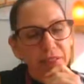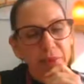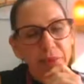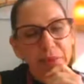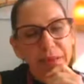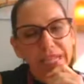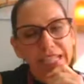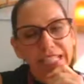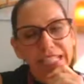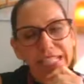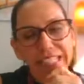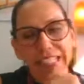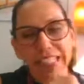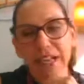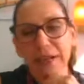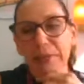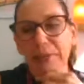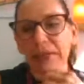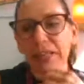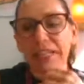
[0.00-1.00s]
May is
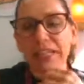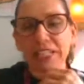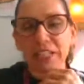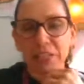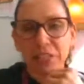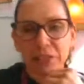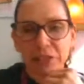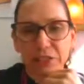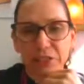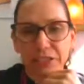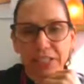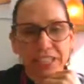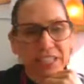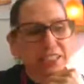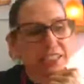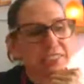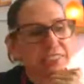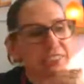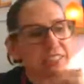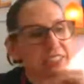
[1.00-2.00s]
coming, a new
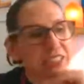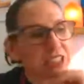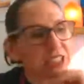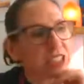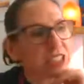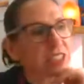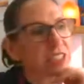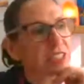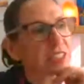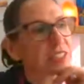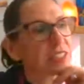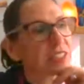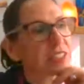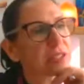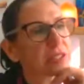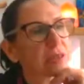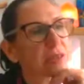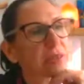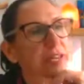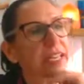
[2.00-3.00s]
cycle of energy is on
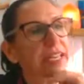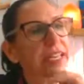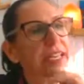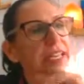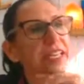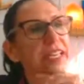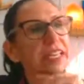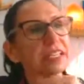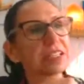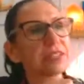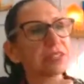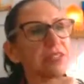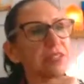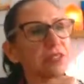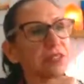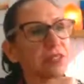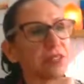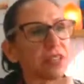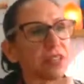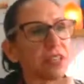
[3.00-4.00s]
its way, and
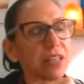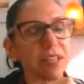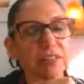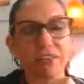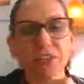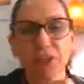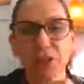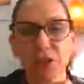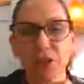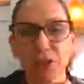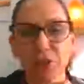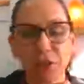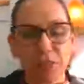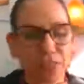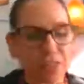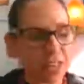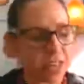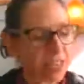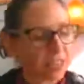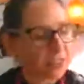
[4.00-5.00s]
to kind of go
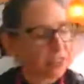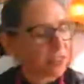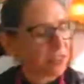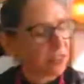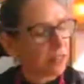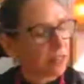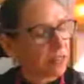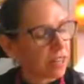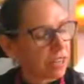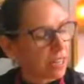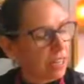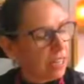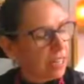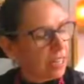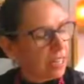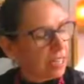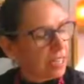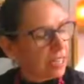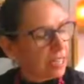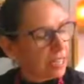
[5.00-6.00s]
with that. So
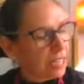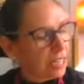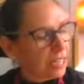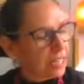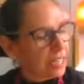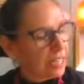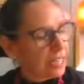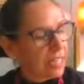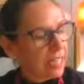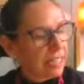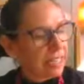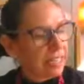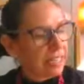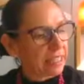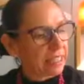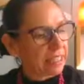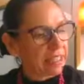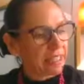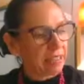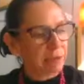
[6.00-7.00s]

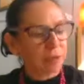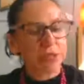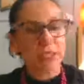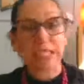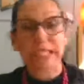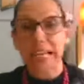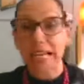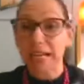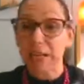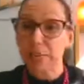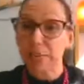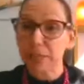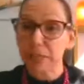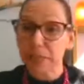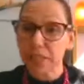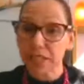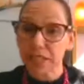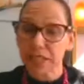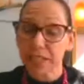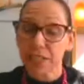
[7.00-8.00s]
yesterday, it was sad
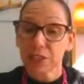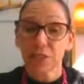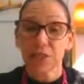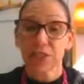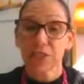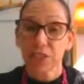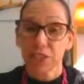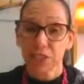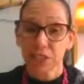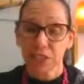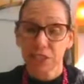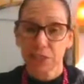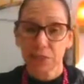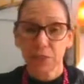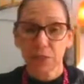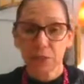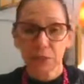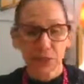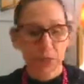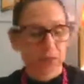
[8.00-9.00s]
because I had to return
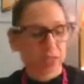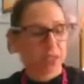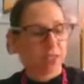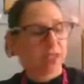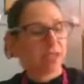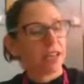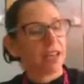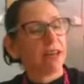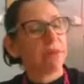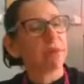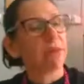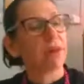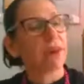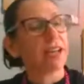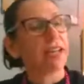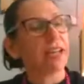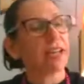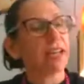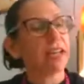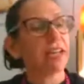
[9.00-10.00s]
some books to the
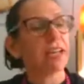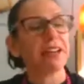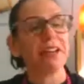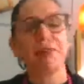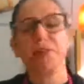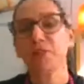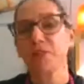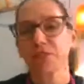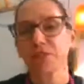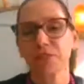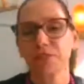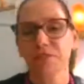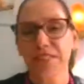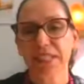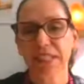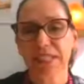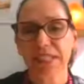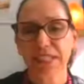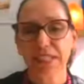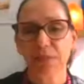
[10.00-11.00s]
library, and I wasn't
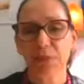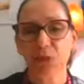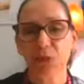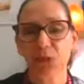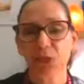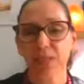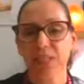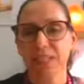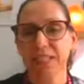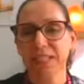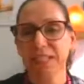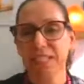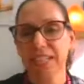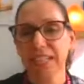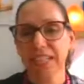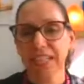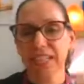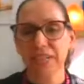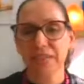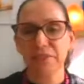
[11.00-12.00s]
ready emotionally to
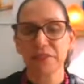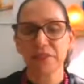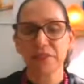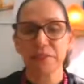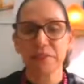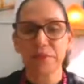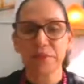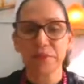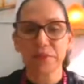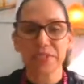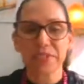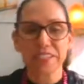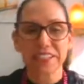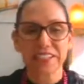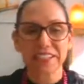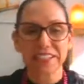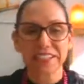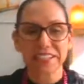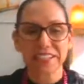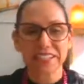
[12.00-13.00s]
let go of the books that
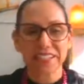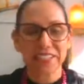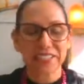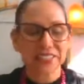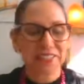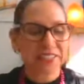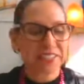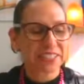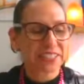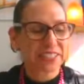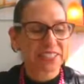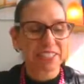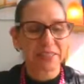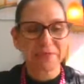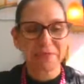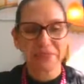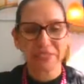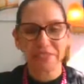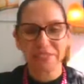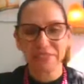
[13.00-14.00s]
I needed to
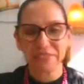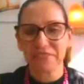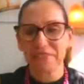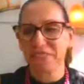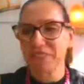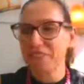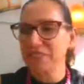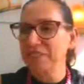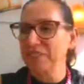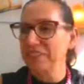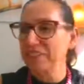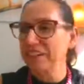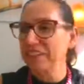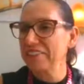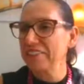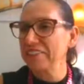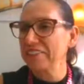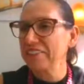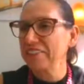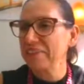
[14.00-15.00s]
return because I've enjoyed
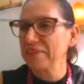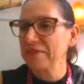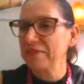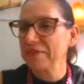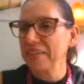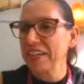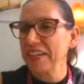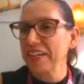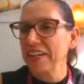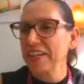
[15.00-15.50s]
having them